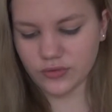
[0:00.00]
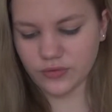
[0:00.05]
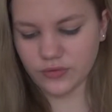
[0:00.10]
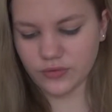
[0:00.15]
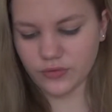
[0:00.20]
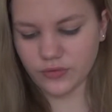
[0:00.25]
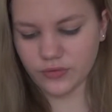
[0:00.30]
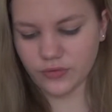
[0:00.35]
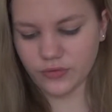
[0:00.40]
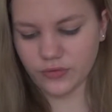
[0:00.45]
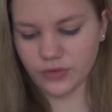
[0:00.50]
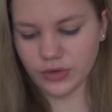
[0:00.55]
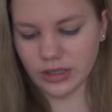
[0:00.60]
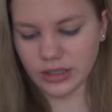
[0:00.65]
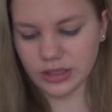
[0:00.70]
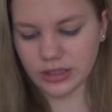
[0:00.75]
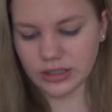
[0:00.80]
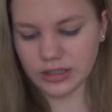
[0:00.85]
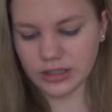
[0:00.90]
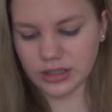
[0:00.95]

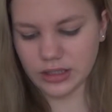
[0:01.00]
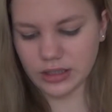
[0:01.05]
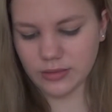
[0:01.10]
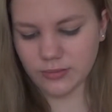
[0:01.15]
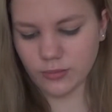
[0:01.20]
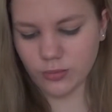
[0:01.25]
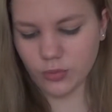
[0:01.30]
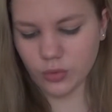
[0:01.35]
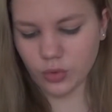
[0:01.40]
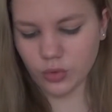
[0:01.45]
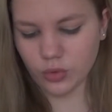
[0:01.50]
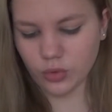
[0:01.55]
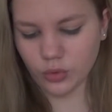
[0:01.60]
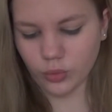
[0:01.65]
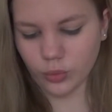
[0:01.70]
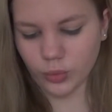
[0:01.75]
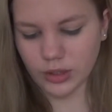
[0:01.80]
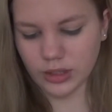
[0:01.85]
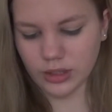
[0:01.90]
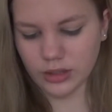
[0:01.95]
frailty,
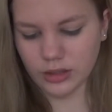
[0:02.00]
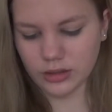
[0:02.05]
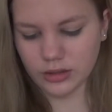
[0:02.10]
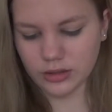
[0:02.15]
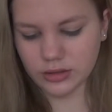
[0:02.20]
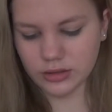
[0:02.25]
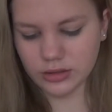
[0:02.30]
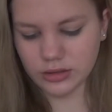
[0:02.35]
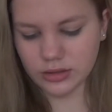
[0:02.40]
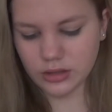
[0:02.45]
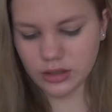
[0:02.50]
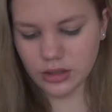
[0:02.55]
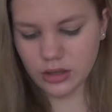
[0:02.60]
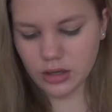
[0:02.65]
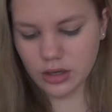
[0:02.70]
moral weakness.